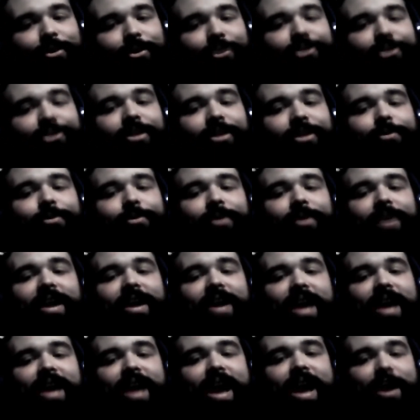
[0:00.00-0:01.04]
Jim Cornette
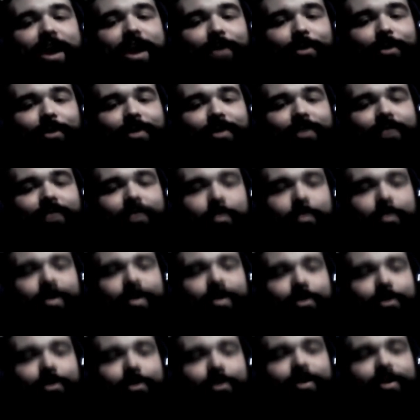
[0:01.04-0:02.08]
out of the
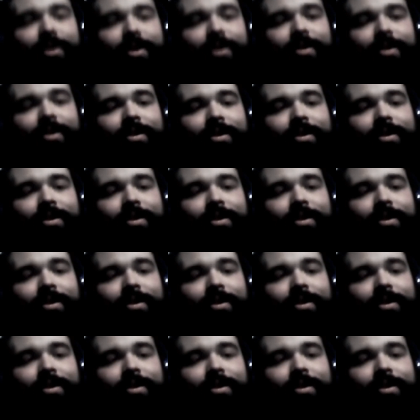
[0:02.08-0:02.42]
building,